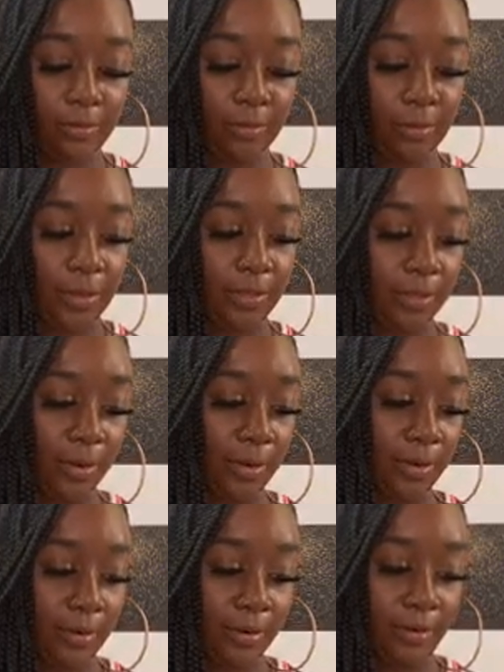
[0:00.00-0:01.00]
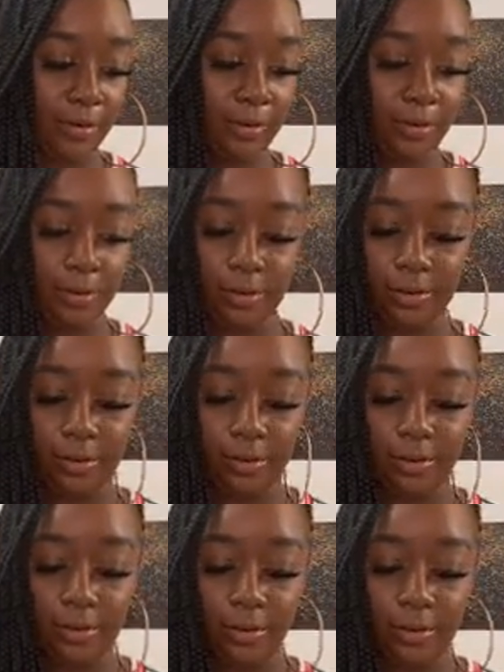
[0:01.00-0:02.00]
1/3,
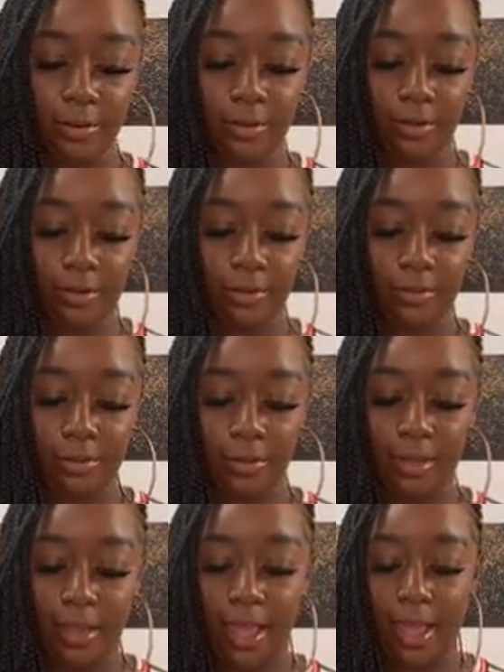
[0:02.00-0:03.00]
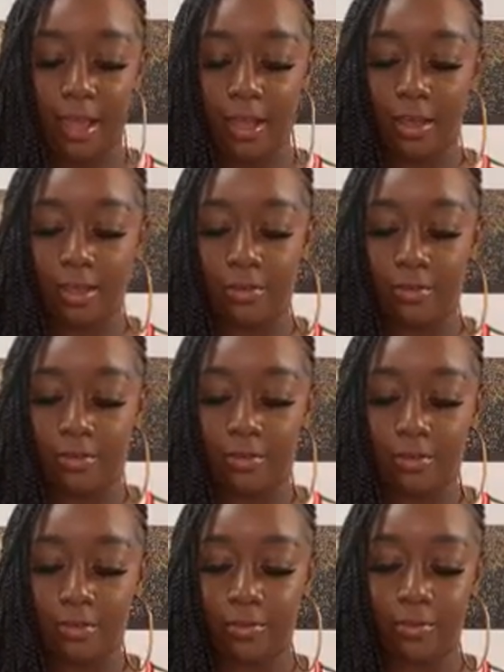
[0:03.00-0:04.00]
1/2,
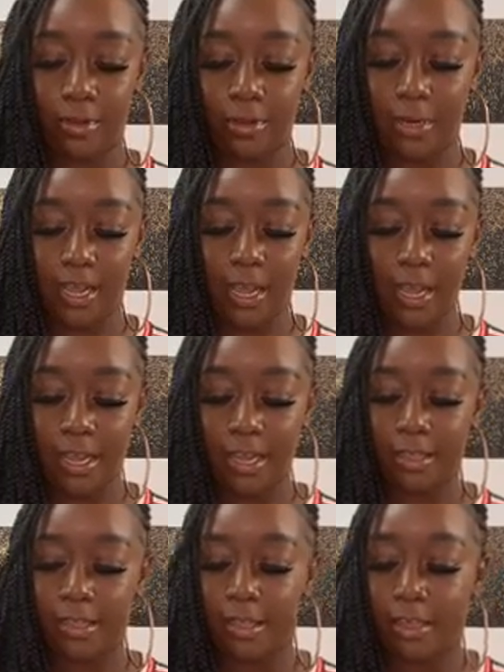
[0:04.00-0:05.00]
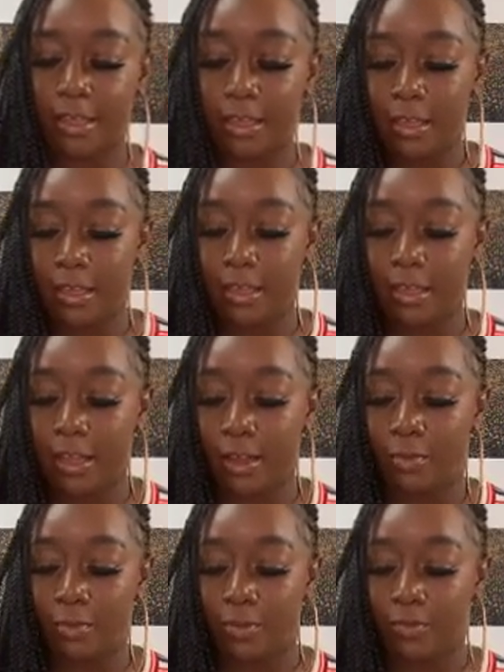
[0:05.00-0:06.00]
1/8,
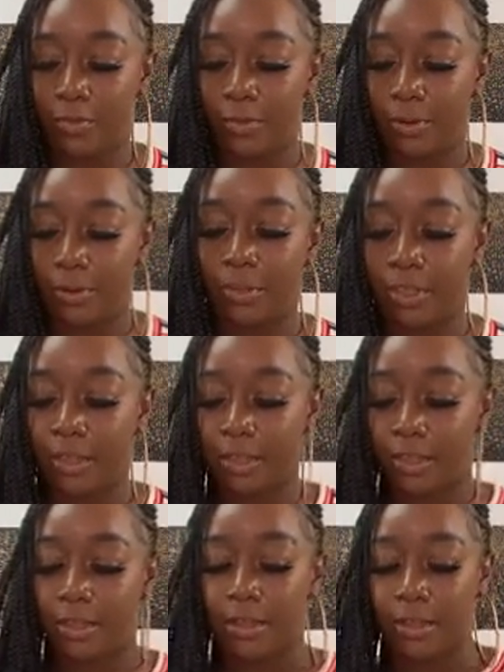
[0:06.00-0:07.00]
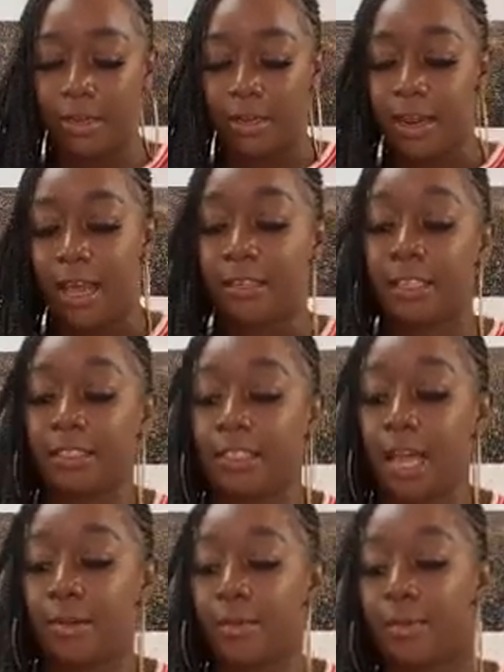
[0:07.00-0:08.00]
and 1/4. Now this
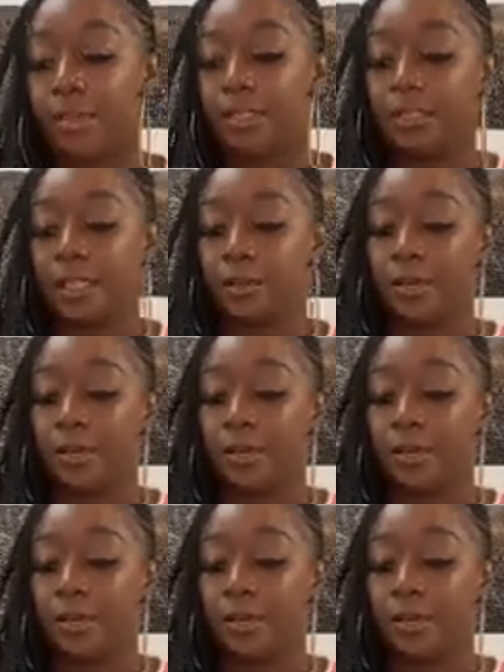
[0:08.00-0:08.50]
time I'm going to say,